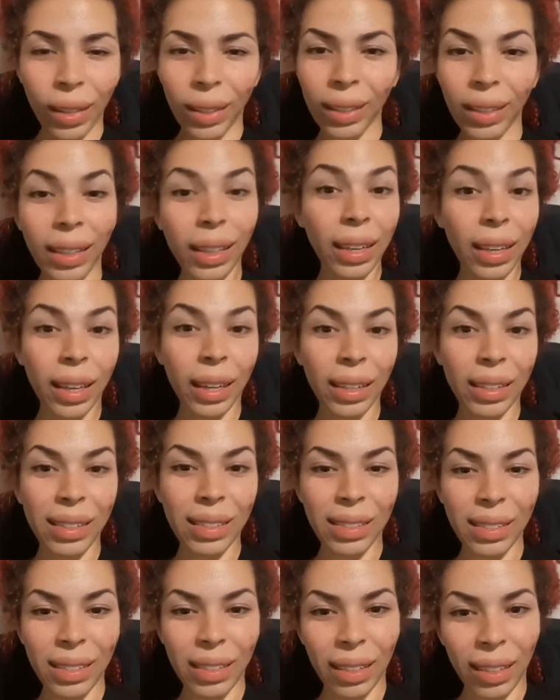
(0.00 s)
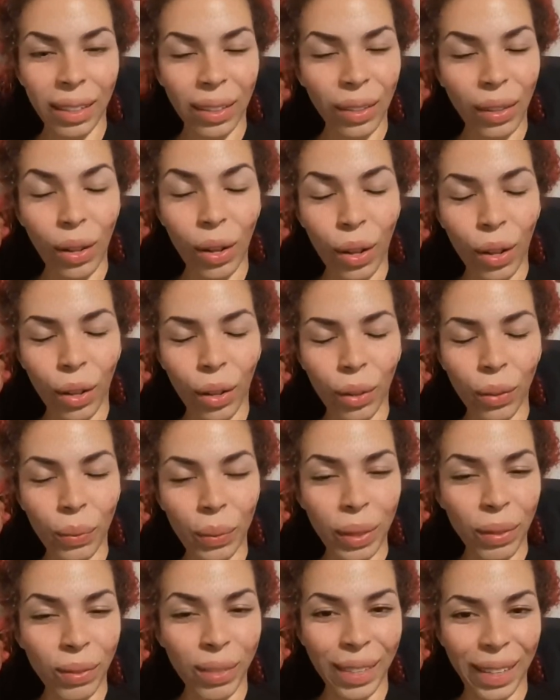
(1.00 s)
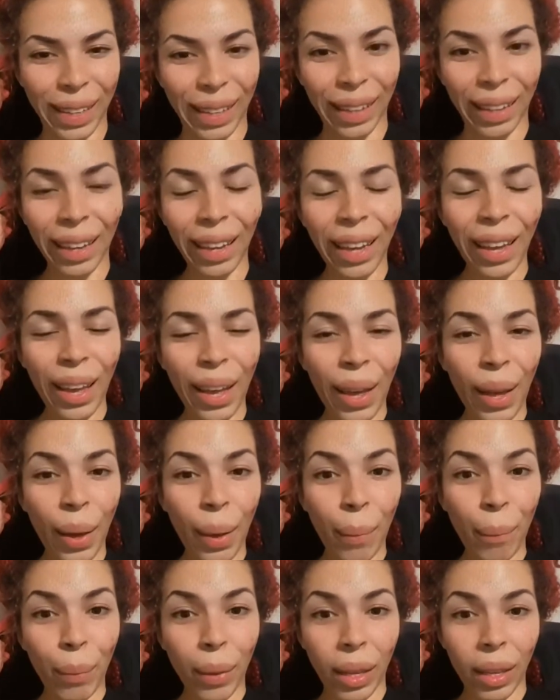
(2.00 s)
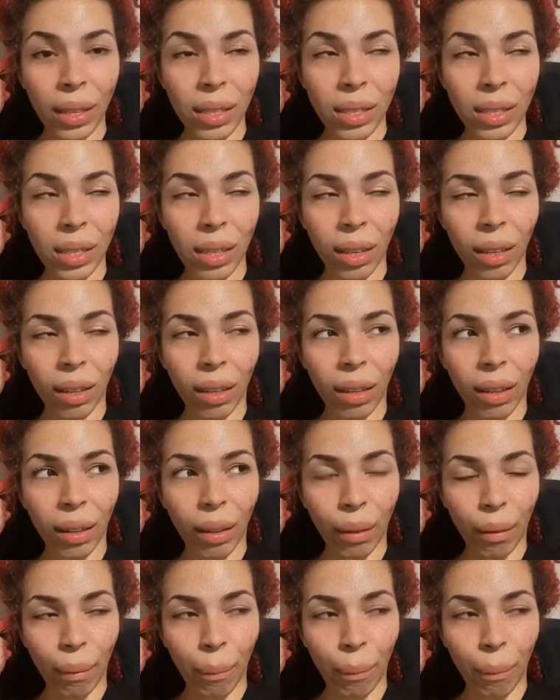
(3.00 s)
So, it all connects and all weaves